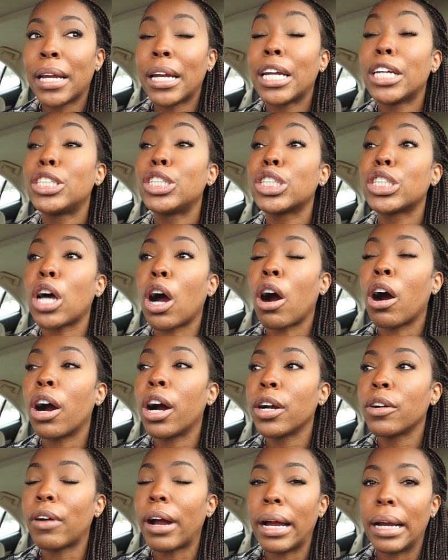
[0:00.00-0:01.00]
It's just
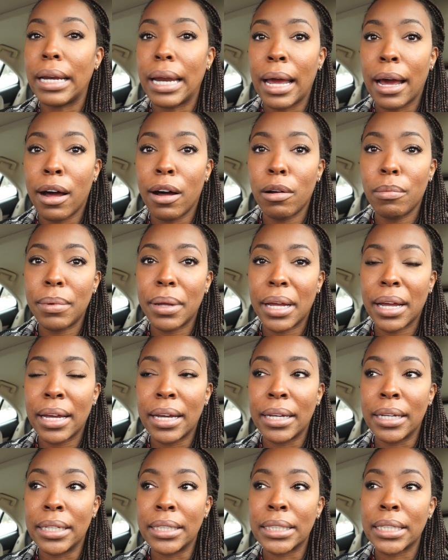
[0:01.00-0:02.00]
hard right now
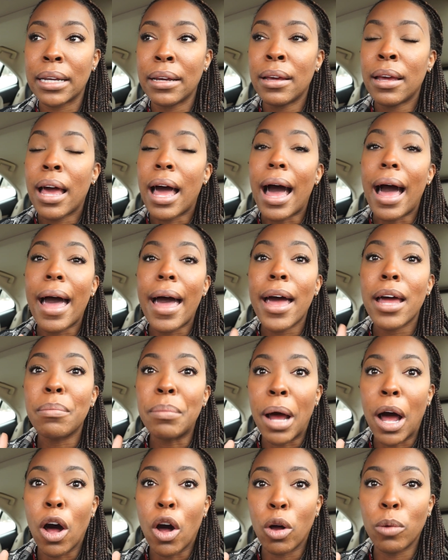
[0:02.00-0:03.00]
because I had my
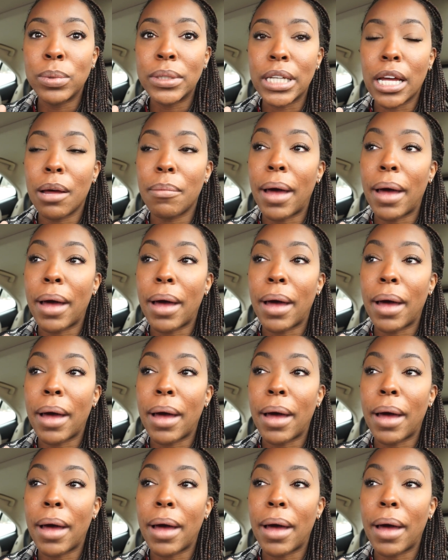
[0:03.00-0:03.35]
hopes up.